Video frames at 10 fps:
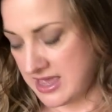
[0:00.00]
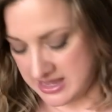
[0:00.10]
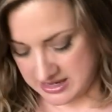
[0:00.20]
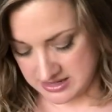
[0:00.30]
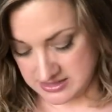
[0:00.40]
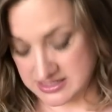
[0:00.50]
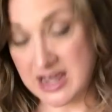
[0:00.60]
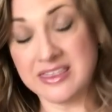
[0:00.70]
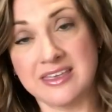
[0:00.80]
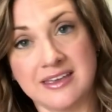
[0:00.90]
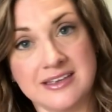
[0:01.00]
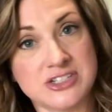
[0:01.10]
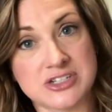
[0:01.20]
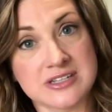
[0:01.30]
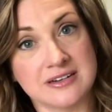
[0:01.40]
And I think he's
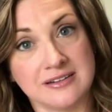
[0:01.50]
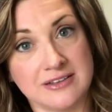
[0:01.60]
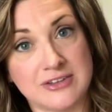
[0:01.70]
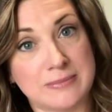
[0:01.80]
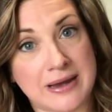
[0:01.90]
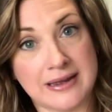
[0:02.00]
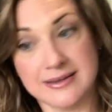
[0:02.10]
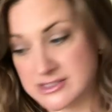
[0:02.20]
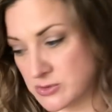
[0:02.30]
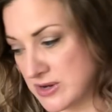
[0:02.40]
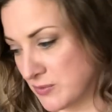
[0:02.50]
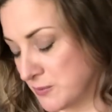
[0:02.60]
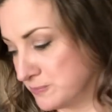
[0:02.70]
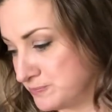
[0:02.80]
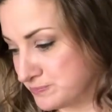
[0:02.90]
just gonna live in my sewing
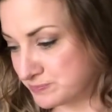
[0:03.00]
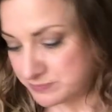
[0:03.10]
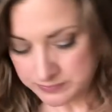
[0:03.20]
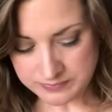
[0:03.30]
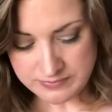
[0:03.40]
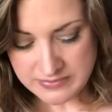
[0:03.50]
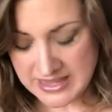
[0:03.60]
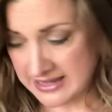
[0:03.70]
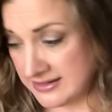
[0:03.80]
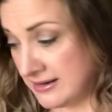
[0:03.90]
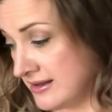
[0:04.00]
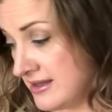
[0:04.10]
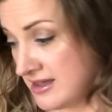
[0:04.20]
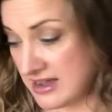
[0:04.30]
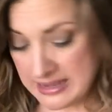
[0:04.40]
room. And
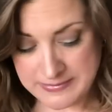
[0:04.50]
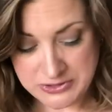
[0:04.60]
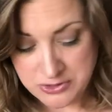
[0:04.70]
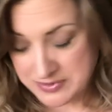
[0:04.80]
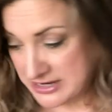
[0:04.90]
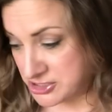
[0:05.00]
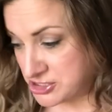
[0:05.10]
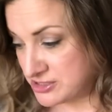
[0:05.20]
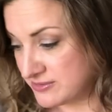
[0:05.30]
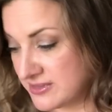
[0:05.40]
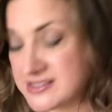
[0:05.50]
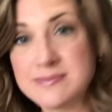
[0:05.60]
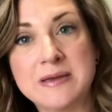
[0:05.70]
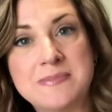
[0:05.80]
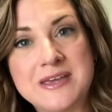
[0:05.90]
I'm in no rush. This
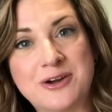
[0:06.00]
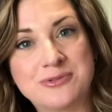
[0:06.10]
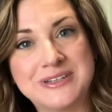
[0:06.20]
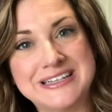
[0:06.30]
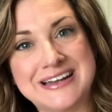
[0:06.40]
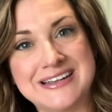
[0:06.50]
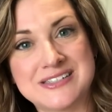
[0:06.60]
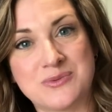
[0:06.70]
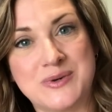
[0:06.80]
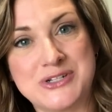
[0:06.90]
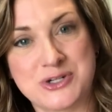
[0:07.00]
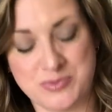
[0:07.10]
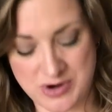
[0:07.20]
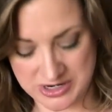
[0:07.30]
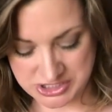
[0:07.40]
might be a really nice winter
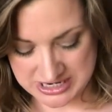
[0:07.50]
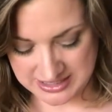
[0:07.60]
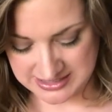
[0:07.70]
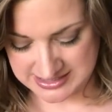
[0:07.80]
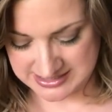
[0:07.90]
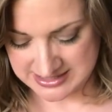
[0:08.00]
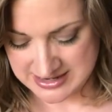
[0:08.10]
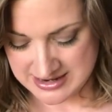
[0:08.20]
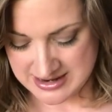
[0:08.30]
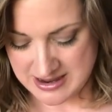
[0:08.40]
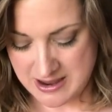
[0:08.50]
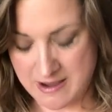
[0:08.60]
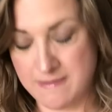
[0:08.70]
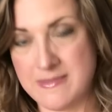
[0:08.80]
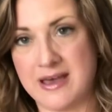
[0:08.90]
project.
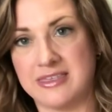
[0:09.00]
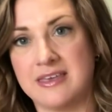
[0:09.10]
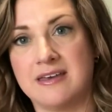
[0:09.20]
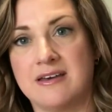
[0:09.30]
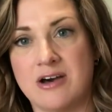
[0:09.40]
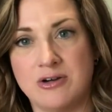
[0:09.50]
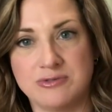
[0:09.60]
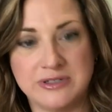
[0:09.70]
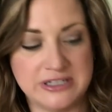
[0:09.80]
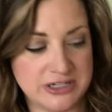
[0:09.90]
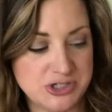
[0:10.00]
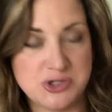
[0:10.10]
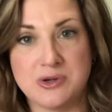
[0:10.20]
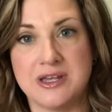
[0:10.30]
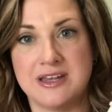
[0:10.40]
I think I'll really
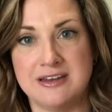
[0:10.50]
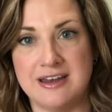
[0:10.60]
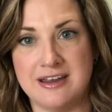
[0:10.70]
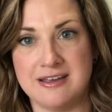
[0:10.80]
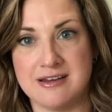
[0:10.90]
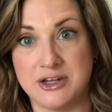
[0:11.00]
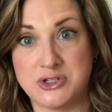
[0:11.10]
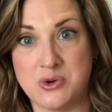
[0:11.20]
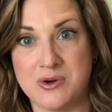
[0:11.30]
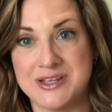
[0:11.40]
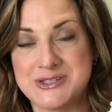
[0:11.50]
enjoy knitting a toy.